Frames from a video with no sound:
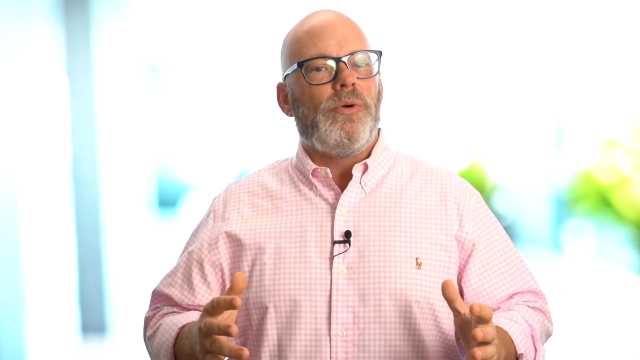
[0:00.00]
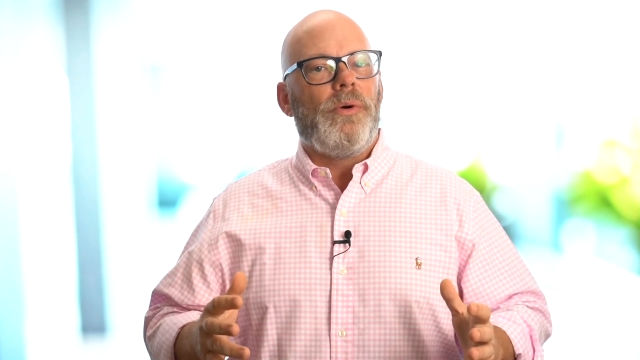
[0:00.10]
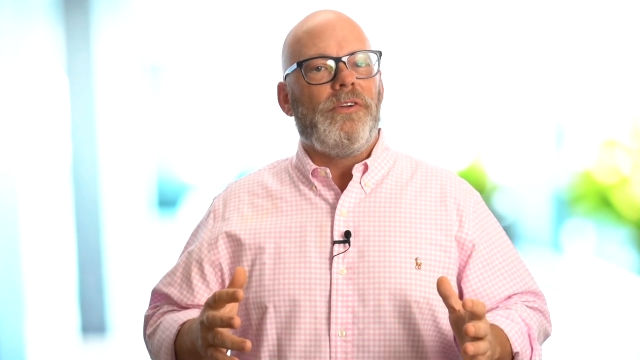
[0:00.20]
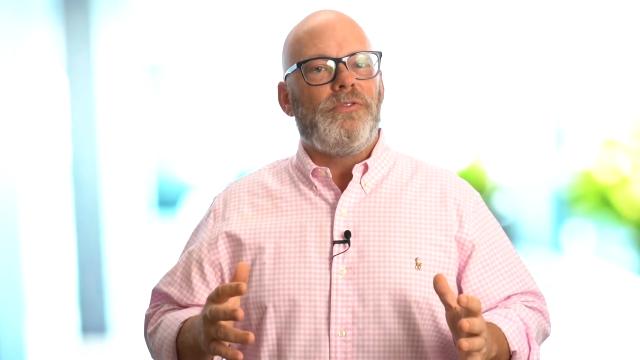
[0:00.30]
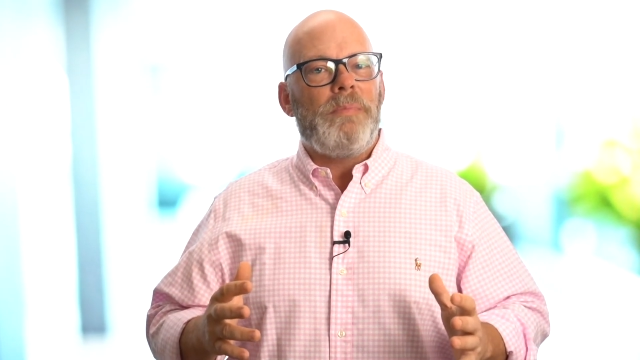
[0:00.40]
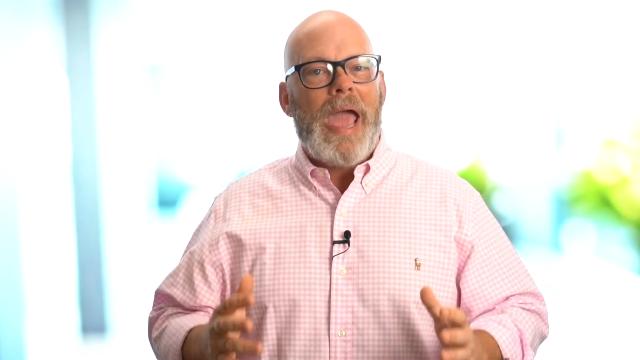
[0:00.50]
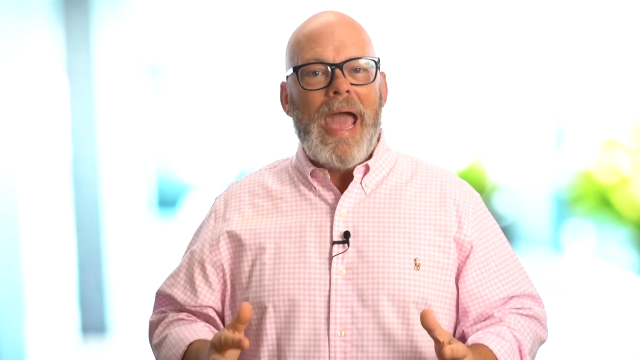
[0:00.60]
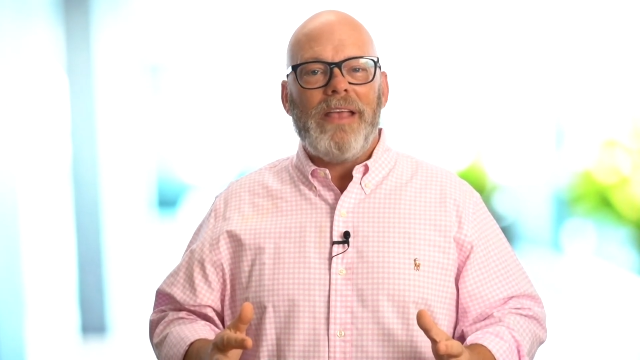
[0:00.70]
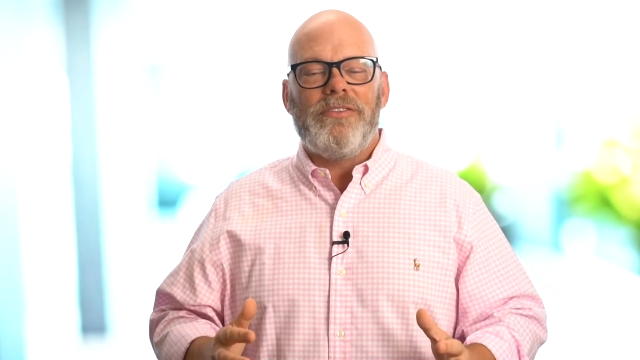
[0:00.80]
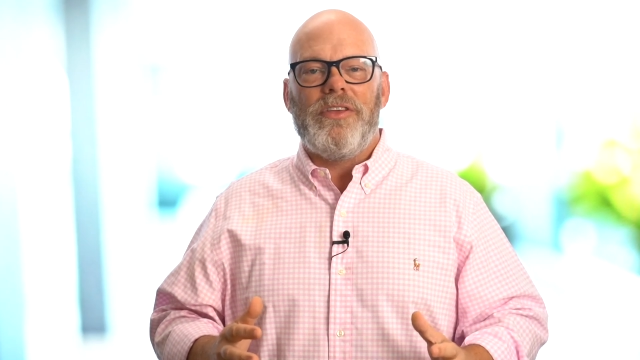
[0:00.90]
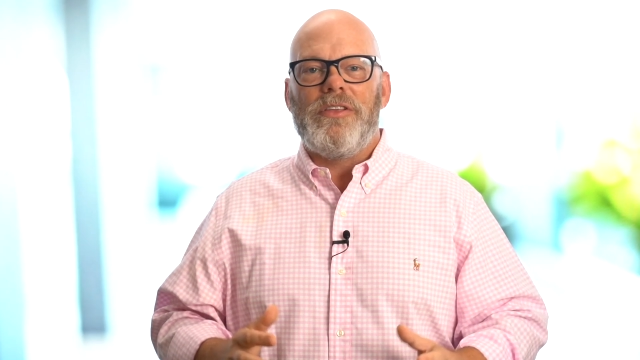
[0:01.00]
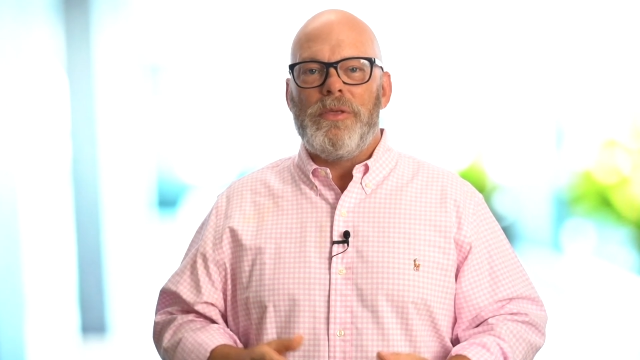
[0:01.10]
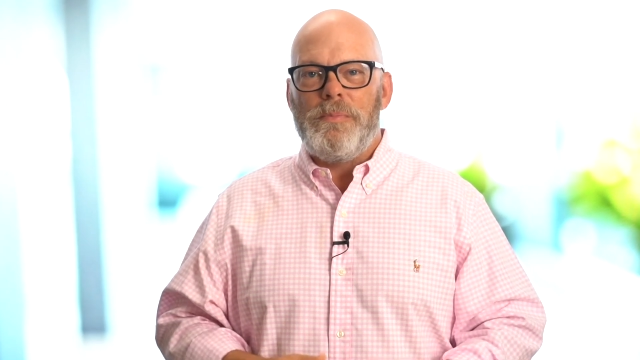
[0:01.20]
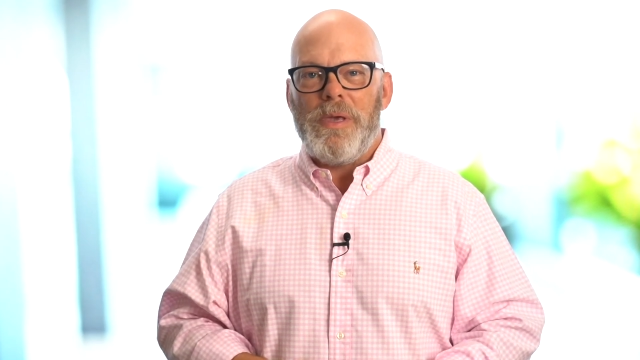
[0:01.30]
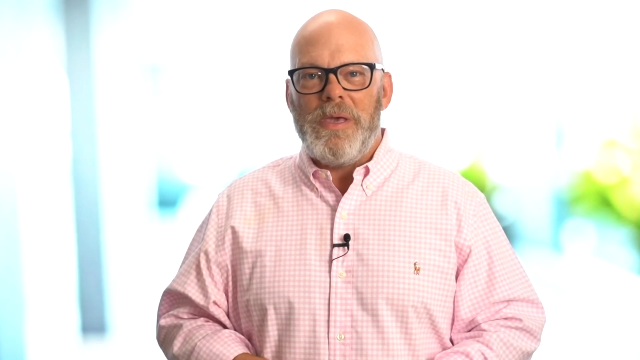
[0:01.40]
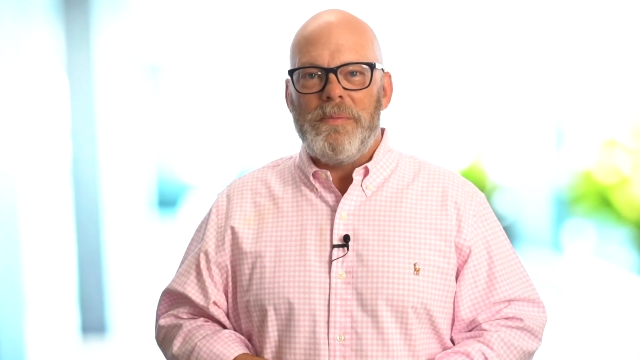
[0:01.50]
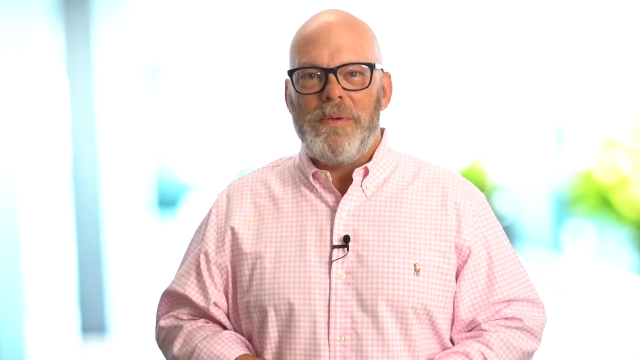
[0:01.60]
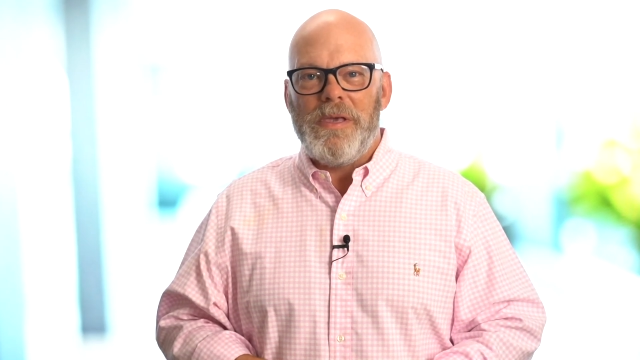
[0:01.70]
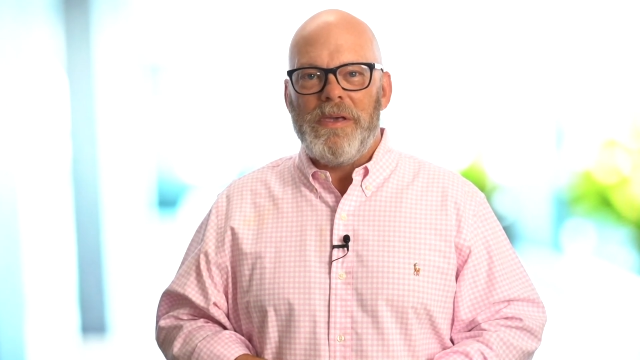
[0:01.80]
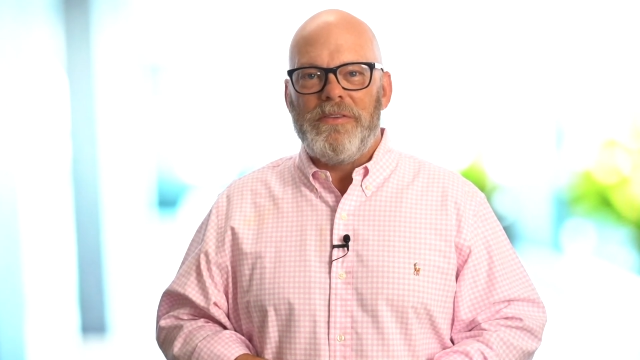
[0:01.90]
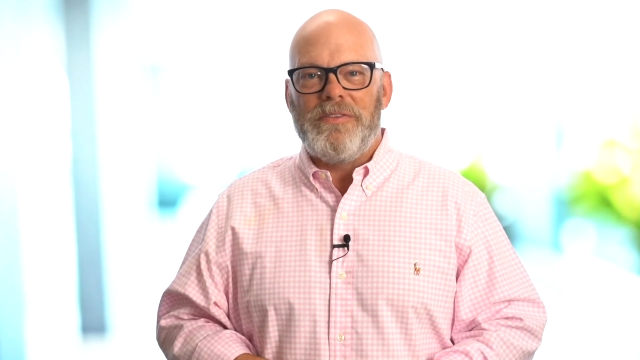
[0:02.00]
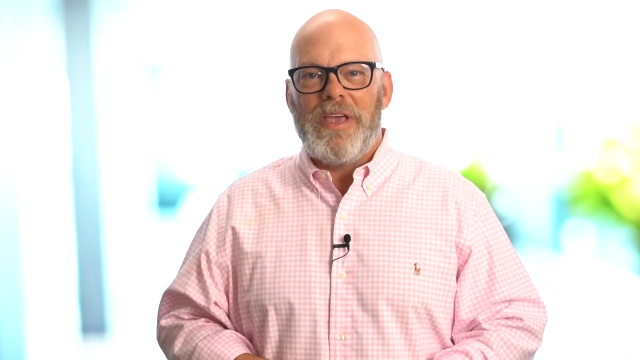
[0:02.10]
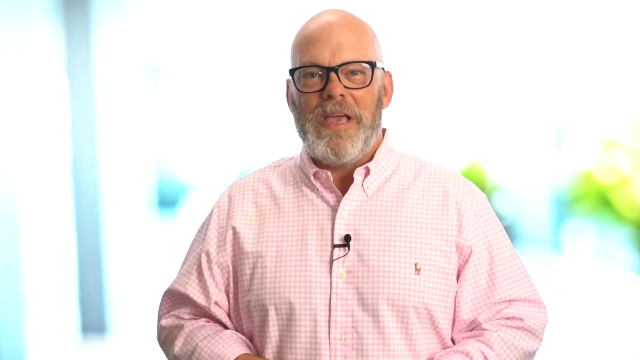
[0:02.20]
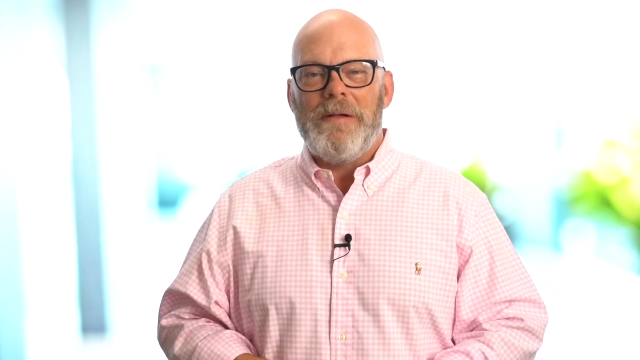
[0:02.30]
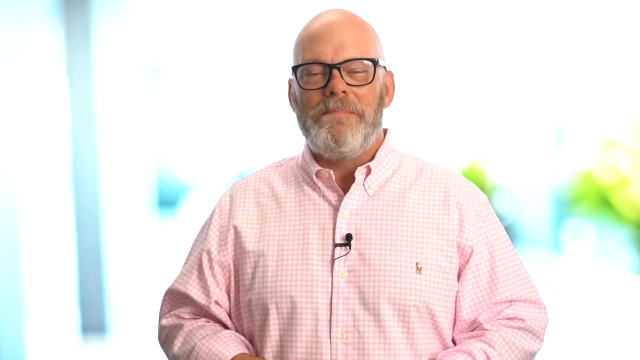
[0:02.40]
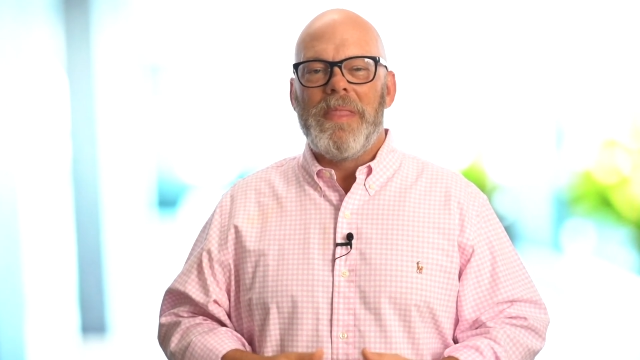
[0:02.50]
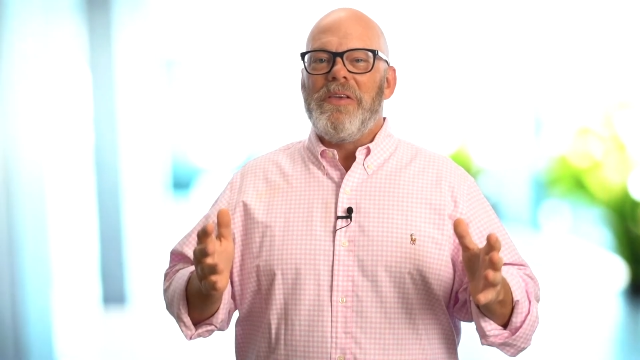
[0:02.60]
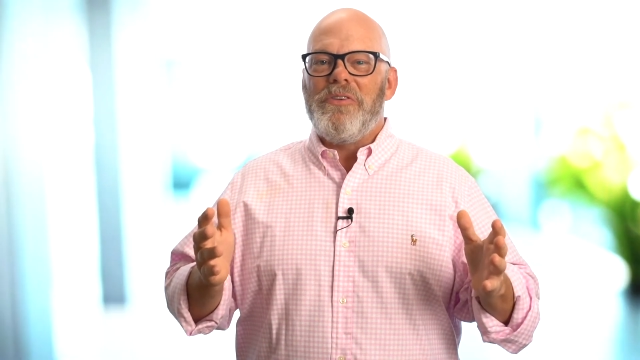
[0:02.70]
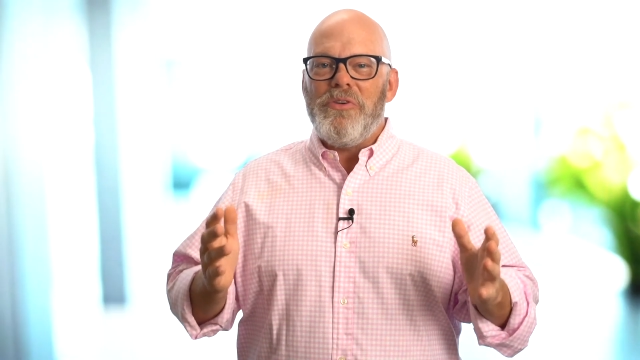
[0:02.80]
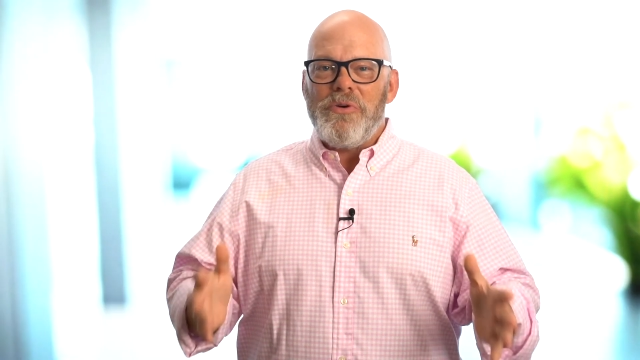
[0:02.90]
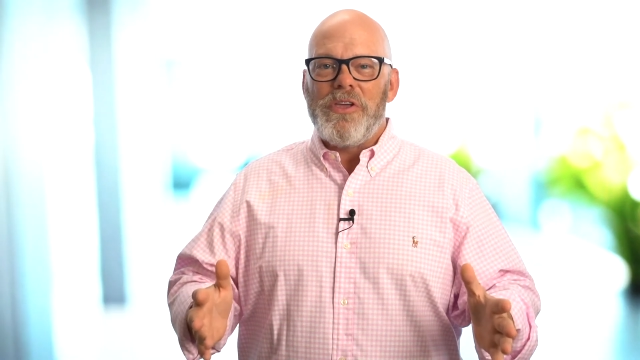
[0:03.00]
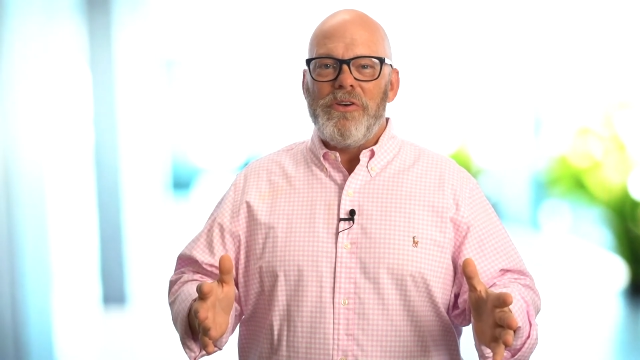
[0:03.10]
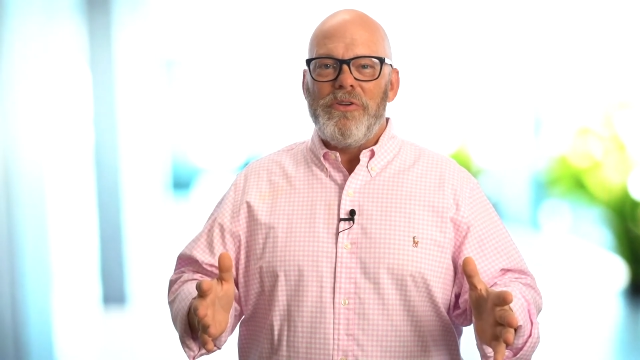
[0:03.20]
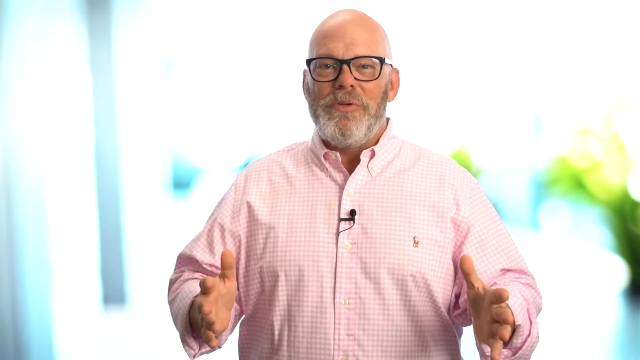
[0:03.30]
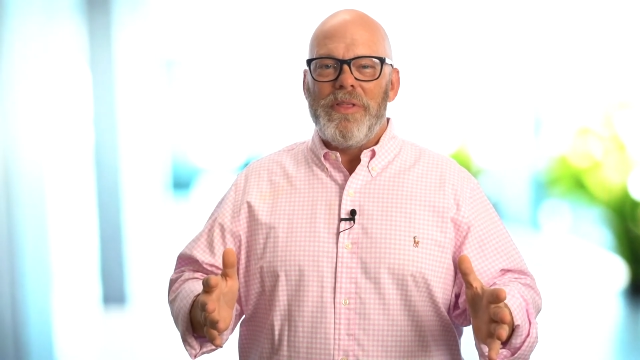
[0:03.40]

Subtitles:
towards passing the PMP exam. You can do